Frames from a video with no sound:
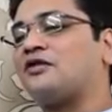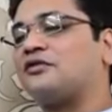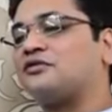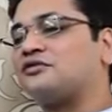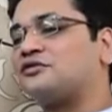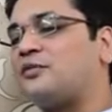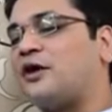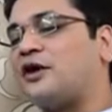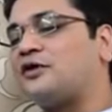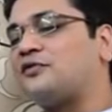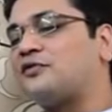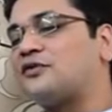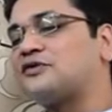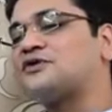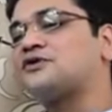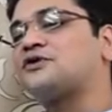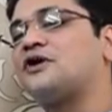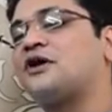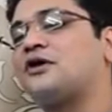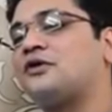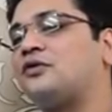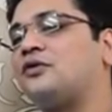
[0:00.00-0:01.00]
smart watches
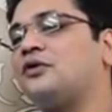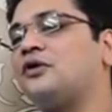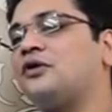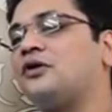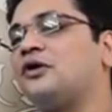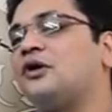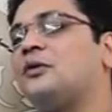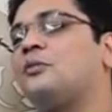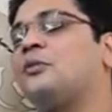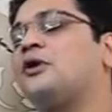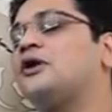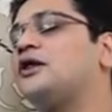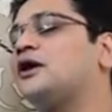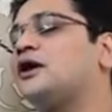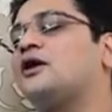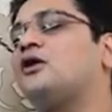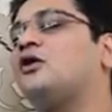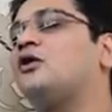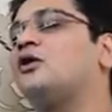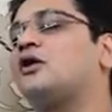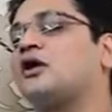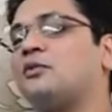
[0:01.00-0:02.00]
are good, but they
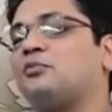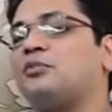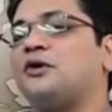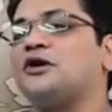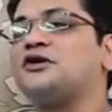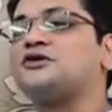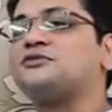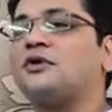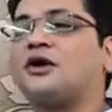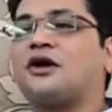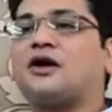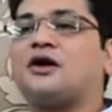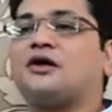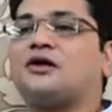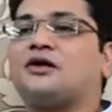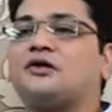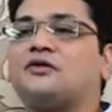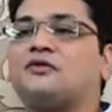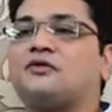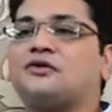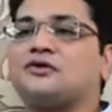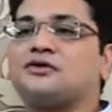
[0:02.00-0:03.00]
cannot replace mechanical
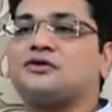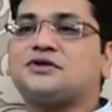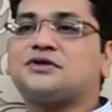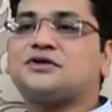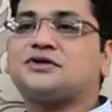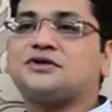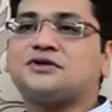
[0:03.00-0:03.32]
watches.